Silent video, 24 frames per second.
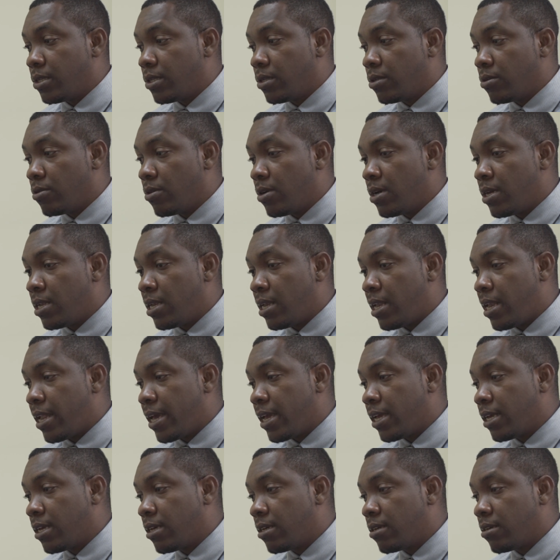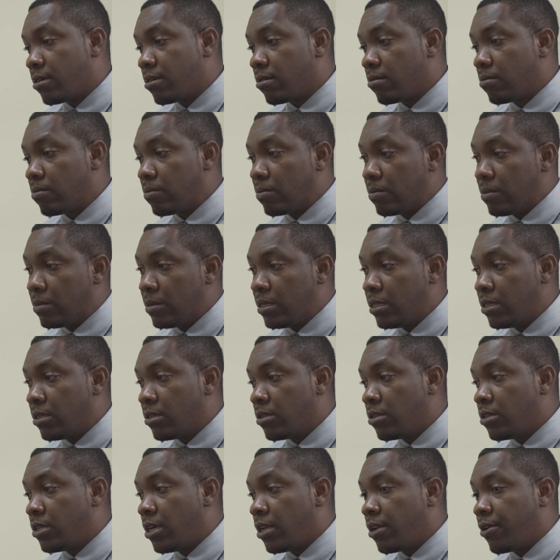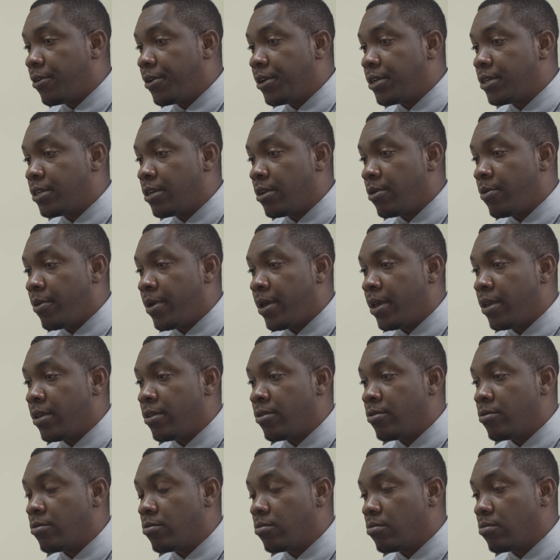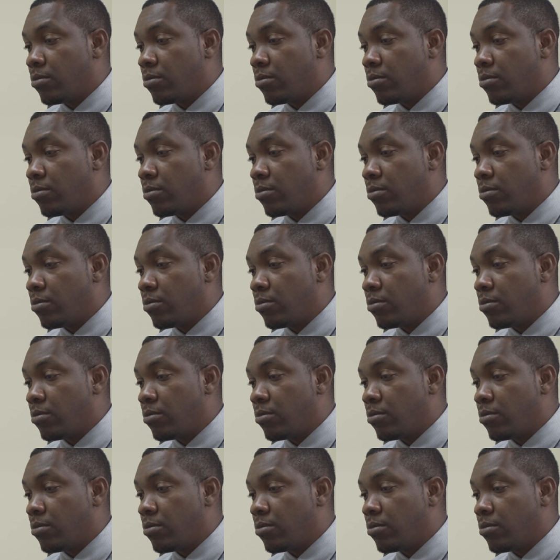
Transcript: So unlike diesel generation, where you